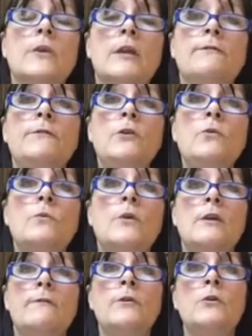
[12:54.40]
if you
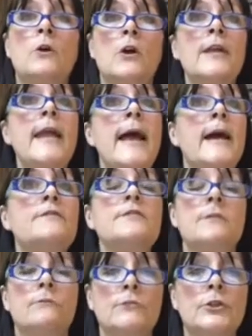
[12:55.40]
already have
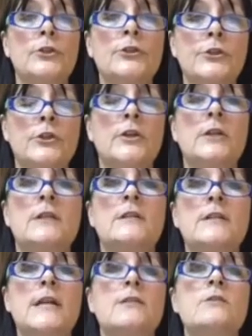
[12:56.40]
some real good
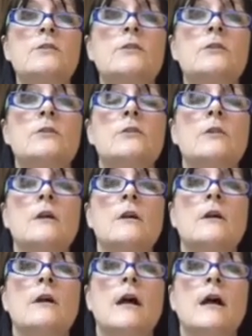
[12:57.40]
intestinal
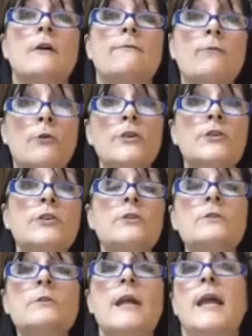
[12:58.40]

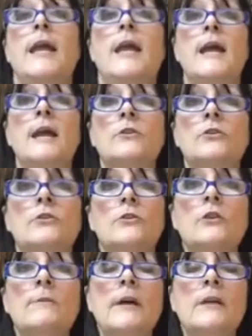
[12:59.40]
fortitude and you're
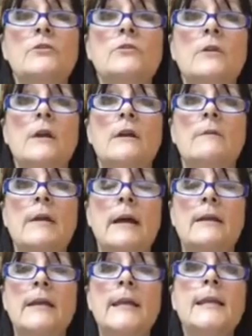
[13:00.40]
good
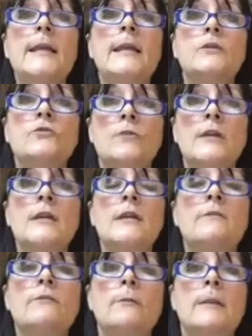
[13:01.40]
about eating and
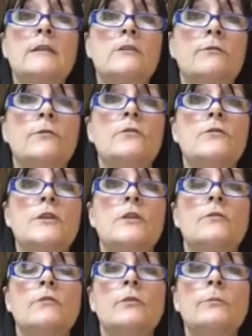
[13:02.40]
drinking fermented foods in
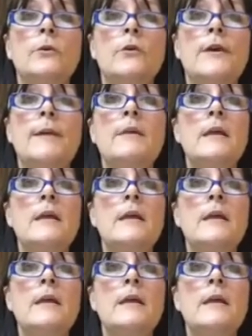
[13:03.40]
your food program,